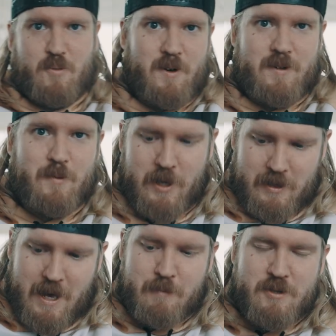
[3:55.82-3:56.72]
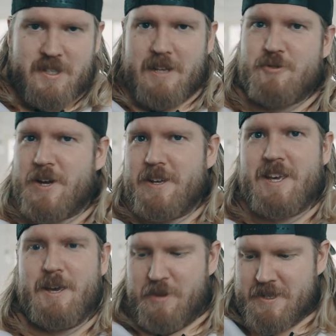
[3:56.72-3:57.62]
Well, I'm still trying to
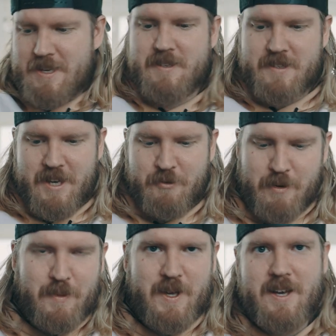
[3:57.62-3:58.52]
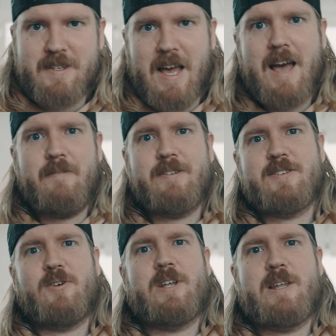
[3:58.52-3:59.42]
keep this as a secret because I haven't
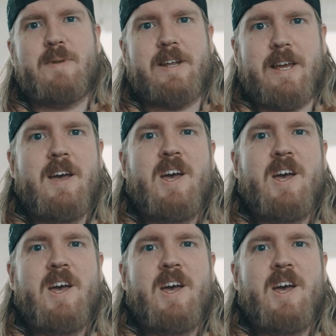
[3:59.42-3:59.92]
told anybody